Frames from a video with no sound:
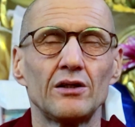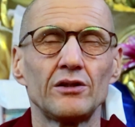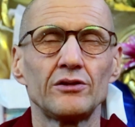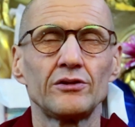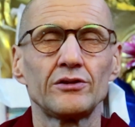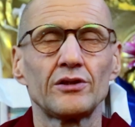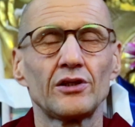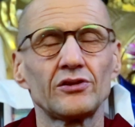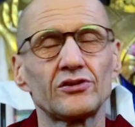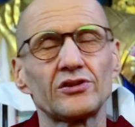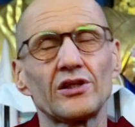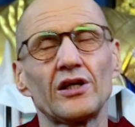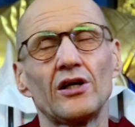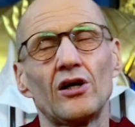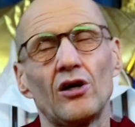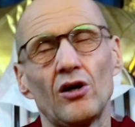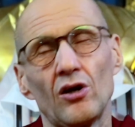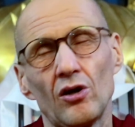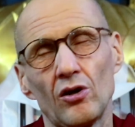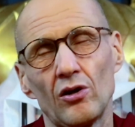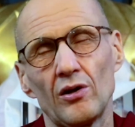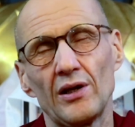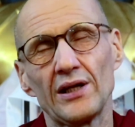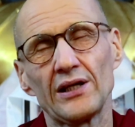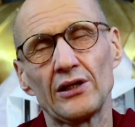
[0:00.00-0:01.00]
You don't say,
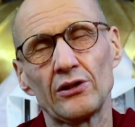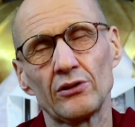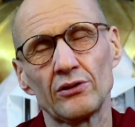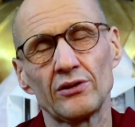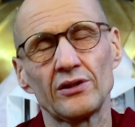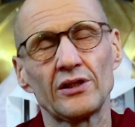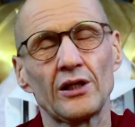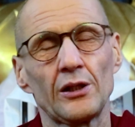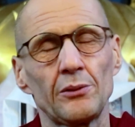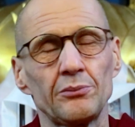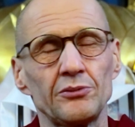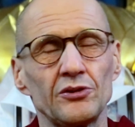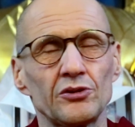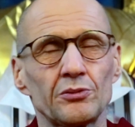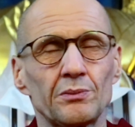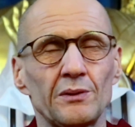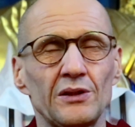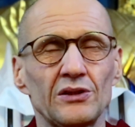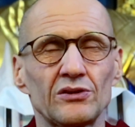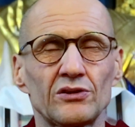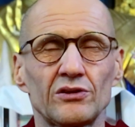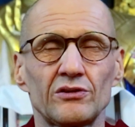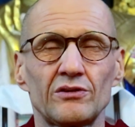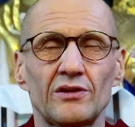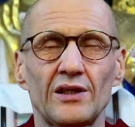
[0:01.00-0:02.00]
oh, I couldn't help this
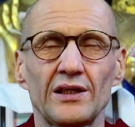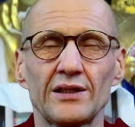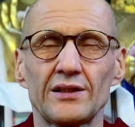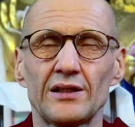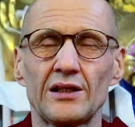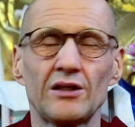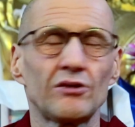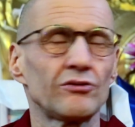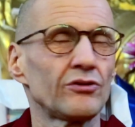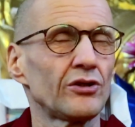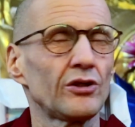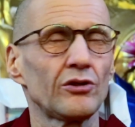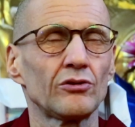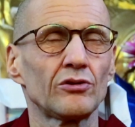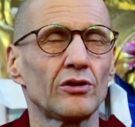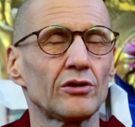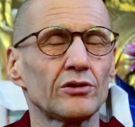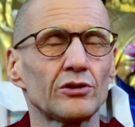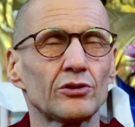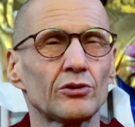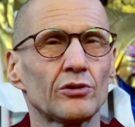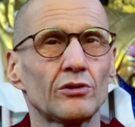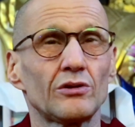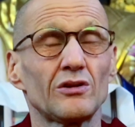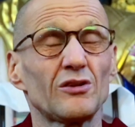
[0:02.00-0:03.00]
person right now. No,
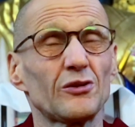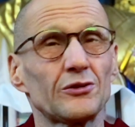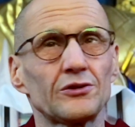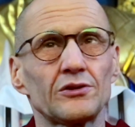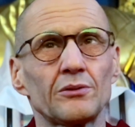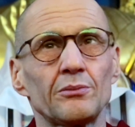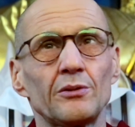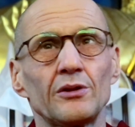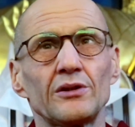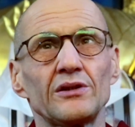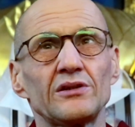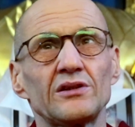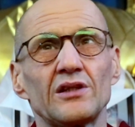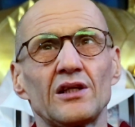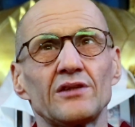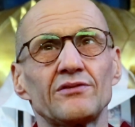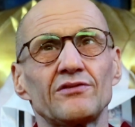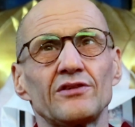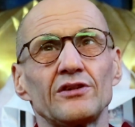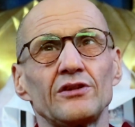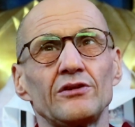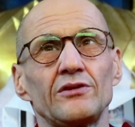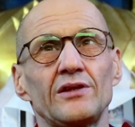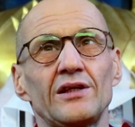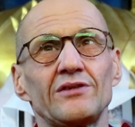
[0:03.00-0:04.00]
not at all. As a
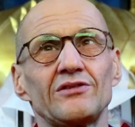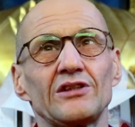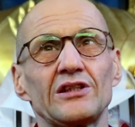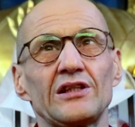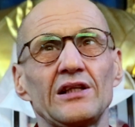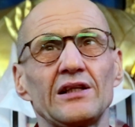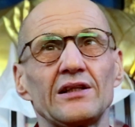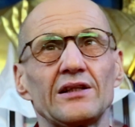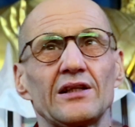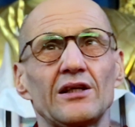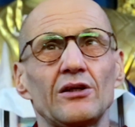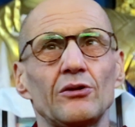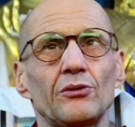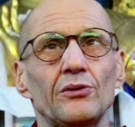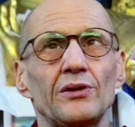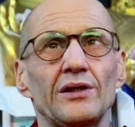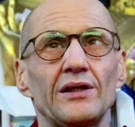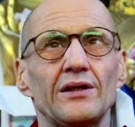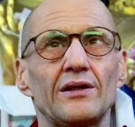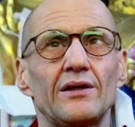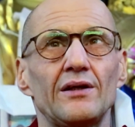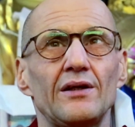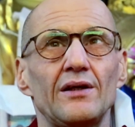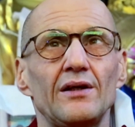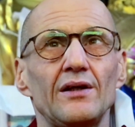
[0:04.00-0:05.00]
bodhisattva, you never think that way.
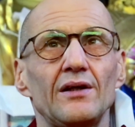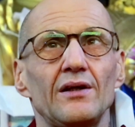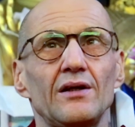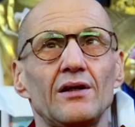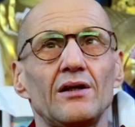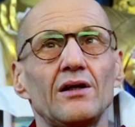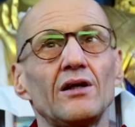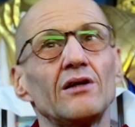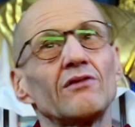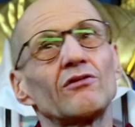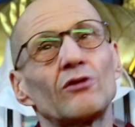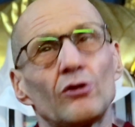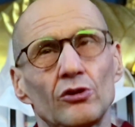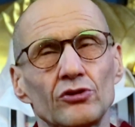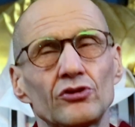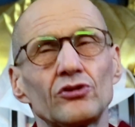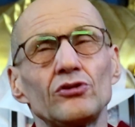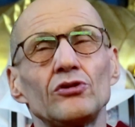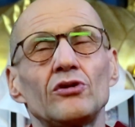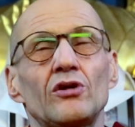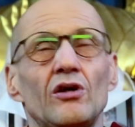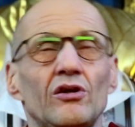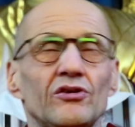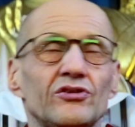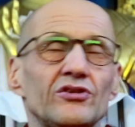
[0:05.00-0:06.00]
And of course,
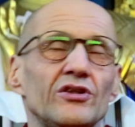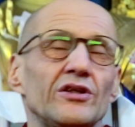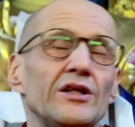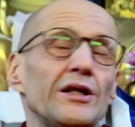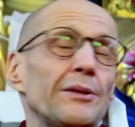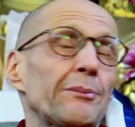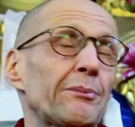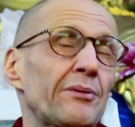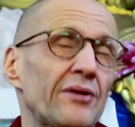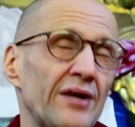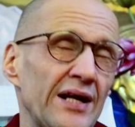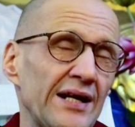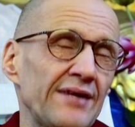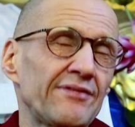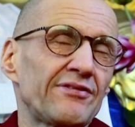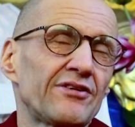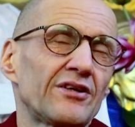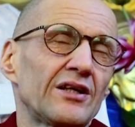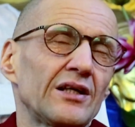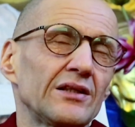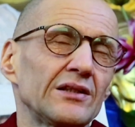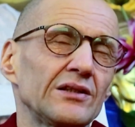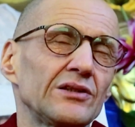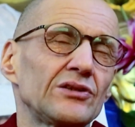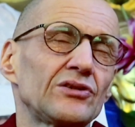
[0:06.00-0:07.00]
you constantly pray
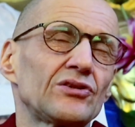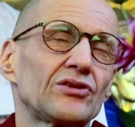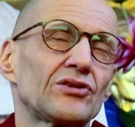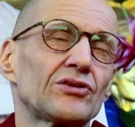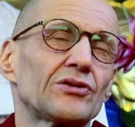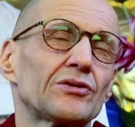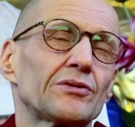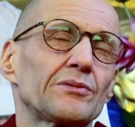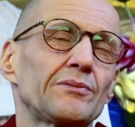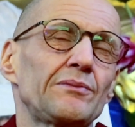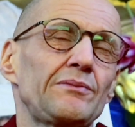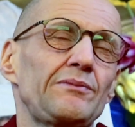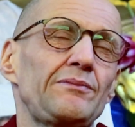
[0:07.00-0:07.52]
for others.